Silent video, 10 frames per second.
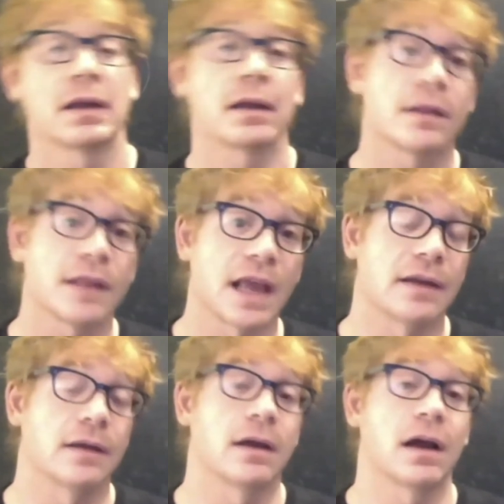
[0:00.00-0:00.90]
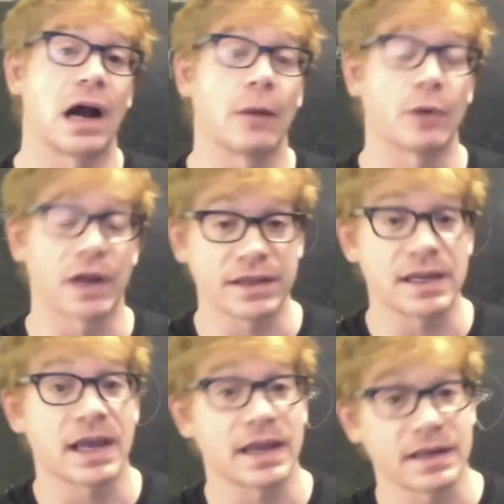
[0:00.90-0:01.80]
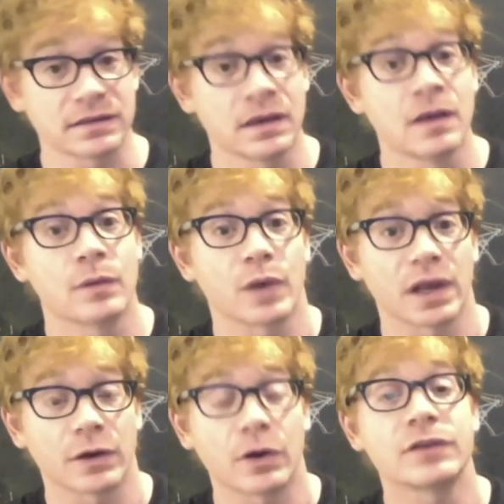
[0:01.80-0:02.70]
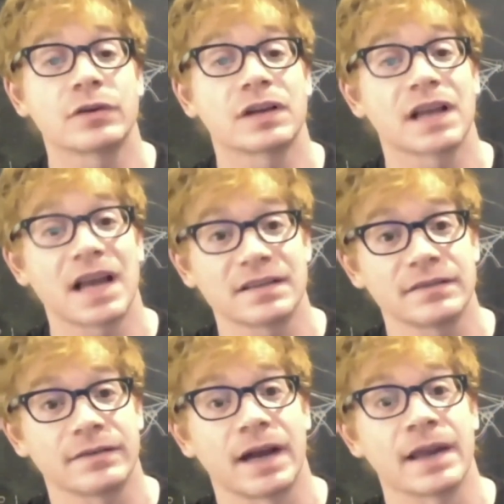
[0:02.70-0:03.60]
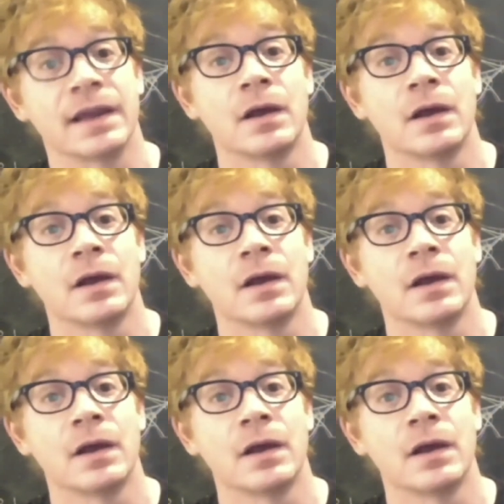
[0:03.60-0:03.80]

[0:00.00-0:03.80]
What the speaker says: Then our idea is we are going to classify